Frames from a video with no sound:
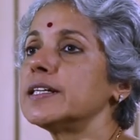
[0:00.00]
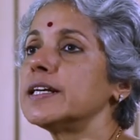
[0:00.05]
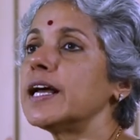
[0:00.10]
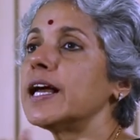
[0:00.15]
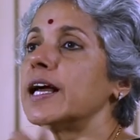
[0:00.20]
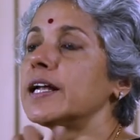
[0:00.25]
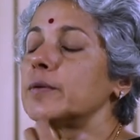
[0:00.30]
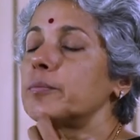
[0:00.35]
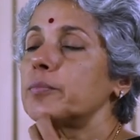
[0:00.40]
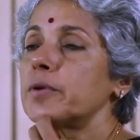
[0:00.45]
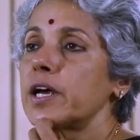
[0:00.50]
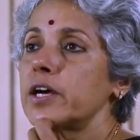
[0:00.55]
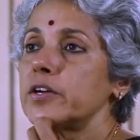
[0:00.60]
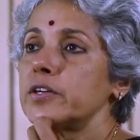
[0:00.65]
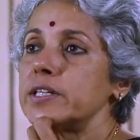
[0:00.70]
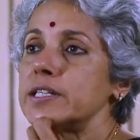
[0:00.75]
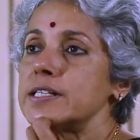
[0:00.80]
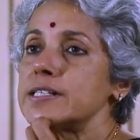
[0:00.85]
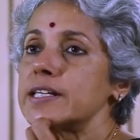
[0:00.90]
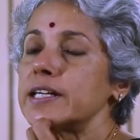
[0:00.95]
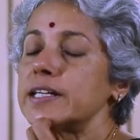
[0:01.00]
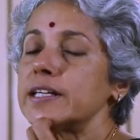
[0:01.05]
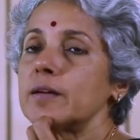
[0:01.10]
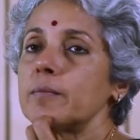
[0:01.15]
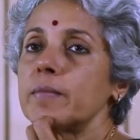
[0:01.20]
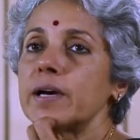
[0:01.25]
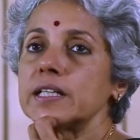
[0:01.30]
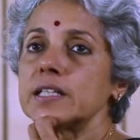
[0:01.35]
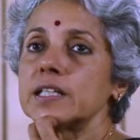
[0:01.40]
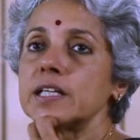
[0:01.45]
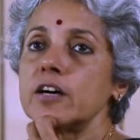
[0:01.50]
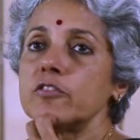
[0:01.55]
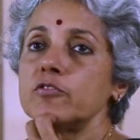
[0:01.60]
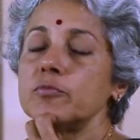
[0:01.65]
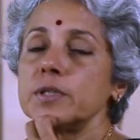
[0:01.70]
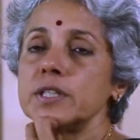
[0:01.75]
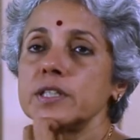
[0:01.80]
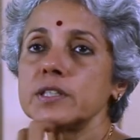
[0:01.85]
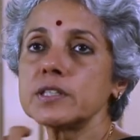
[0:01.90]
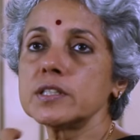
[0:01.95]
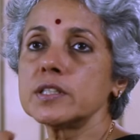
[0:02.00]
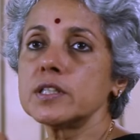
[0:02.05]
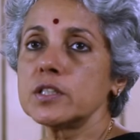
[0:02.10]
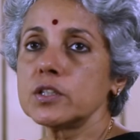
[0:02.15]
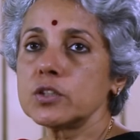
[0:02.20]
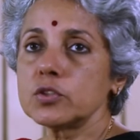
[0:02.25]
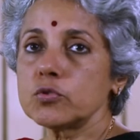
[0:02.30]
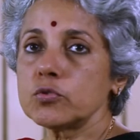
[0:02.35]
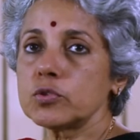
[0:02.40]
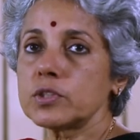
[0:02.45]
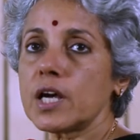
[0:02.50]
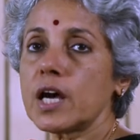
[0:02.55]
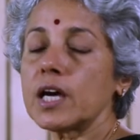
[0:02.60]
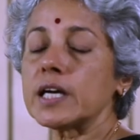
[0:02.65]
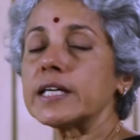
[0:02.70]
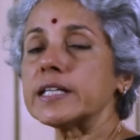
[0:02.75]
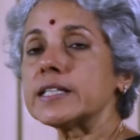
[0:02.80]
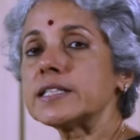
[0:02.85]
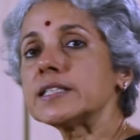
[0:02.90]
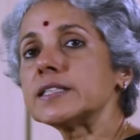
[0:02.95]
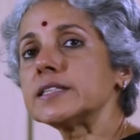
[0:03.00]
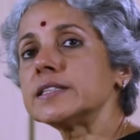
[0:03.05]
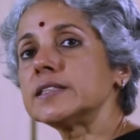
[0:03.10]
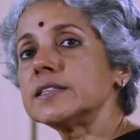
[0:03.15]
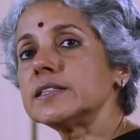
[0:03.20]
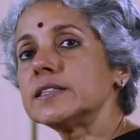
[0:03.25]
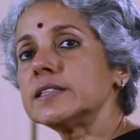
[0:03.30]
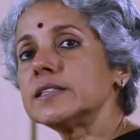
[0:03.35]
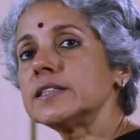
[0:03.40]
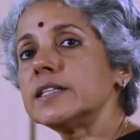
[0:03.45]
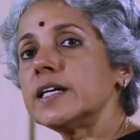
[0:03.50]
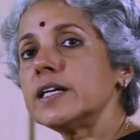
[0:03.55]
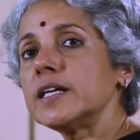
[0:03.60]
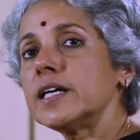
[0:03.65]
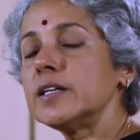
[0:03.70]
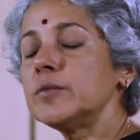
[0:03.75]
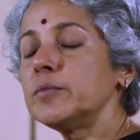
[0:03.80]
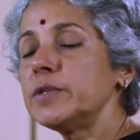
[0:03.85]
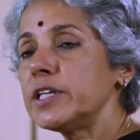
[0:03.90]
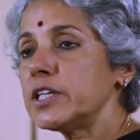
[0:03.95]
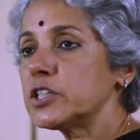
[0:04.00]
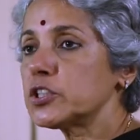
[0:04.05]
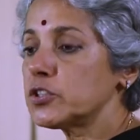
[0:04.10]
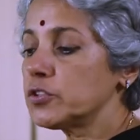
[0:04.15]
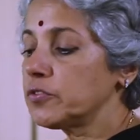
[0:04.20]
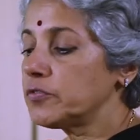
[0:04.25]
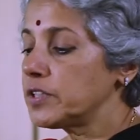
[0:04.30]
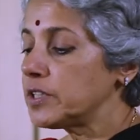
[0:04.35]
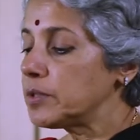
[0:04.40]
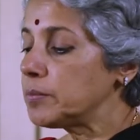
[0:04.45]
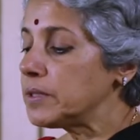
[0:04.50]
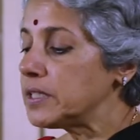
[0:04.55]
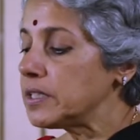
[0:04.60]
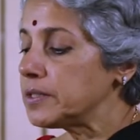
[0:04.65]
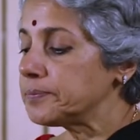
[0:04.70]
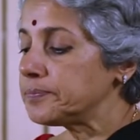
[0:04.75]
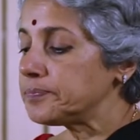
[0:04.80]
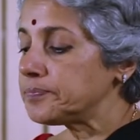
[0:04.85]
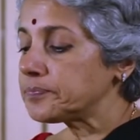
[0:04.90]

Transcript: and a priority setting by the government to target elimination of T B,